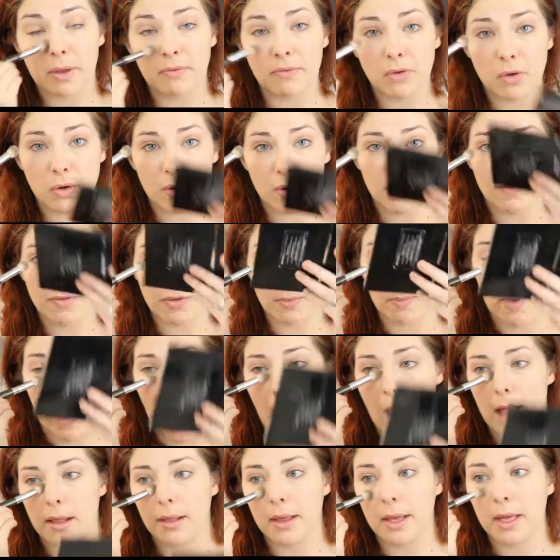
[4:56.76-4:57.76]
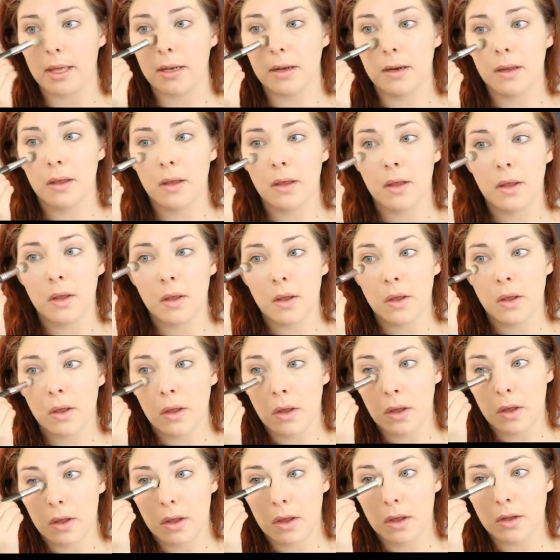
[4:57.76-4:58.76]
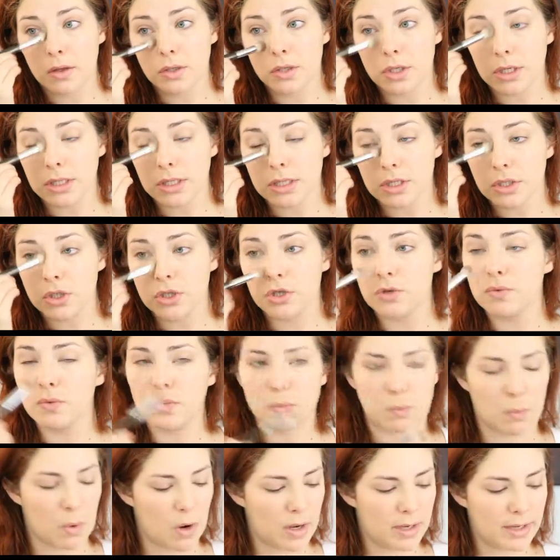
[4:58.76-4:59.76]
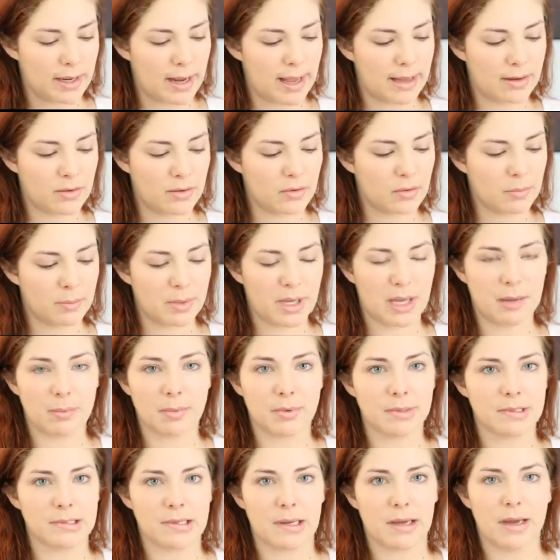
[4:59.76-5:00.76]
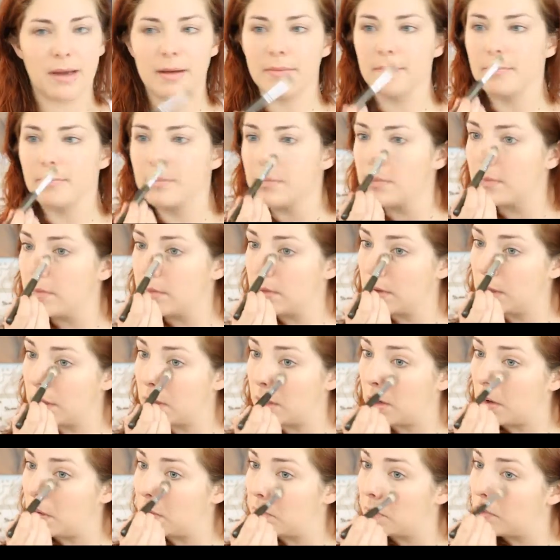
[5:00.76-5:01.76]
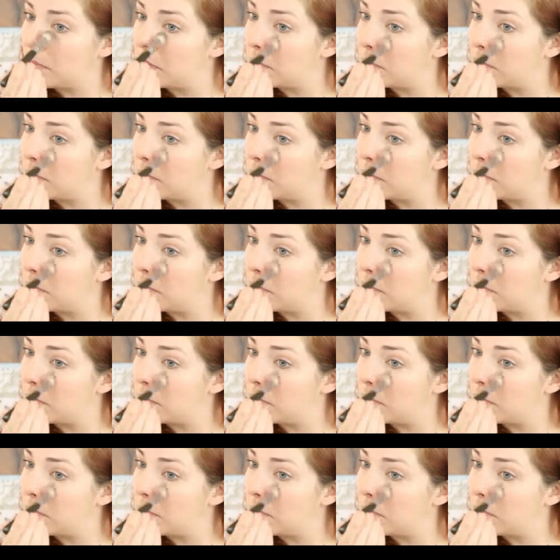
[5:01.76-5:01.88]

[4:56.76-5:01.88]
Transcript: you don't have the palette, just choose one and you'll be able to, you know,